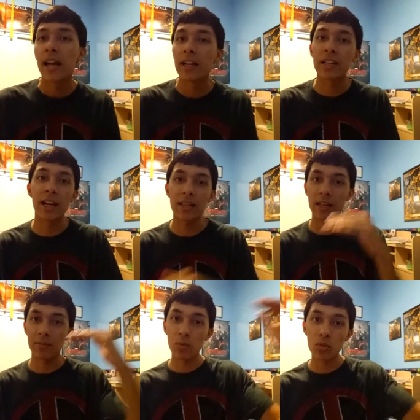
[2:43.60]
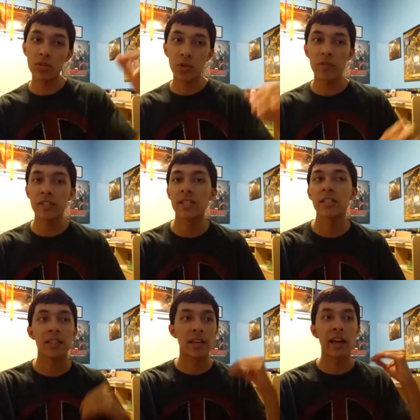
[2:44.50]
And you got like more services,
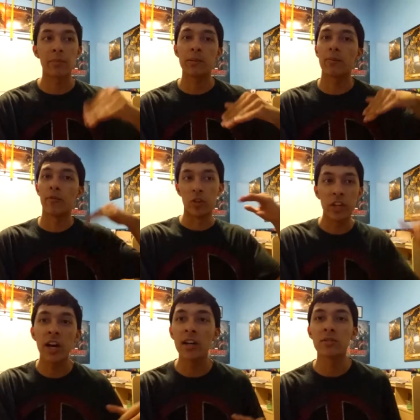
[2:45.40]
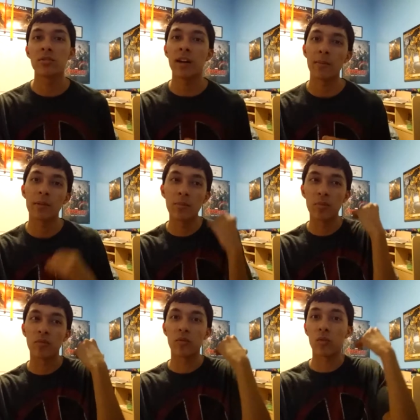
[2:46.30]
like you got people for guns, you got people
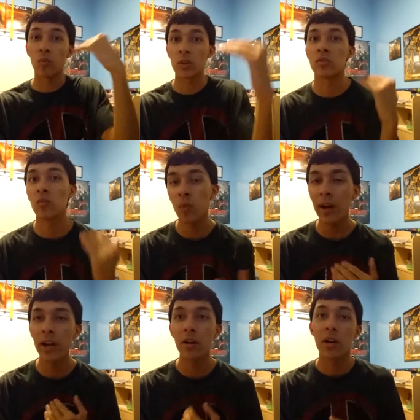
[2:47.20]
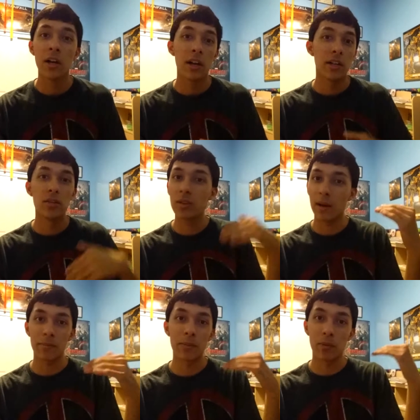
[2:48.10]
for what to wear, and you
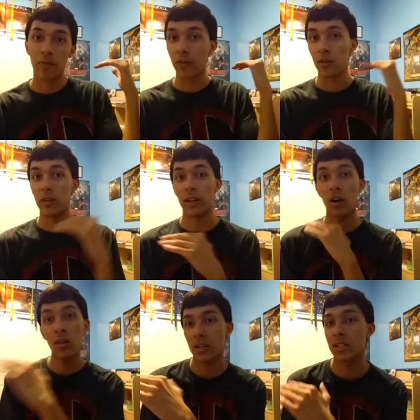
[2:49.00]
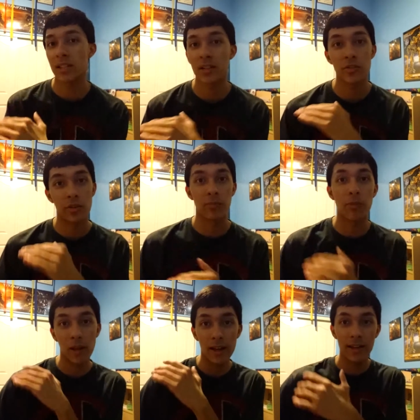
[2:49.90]
got people for like architecture and
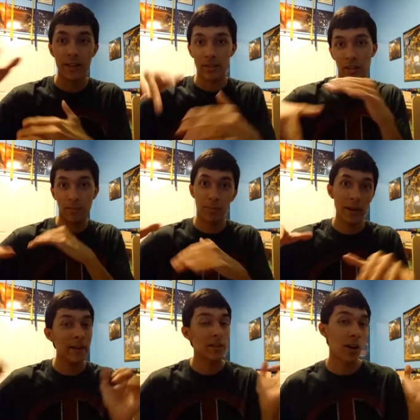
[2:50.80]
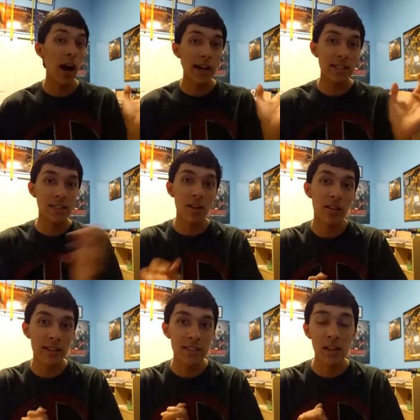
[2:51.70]
planning your heists and
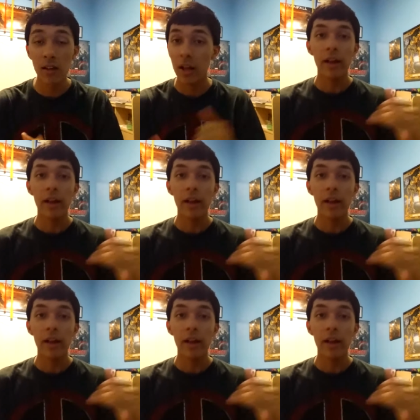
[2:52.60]
all that stuff.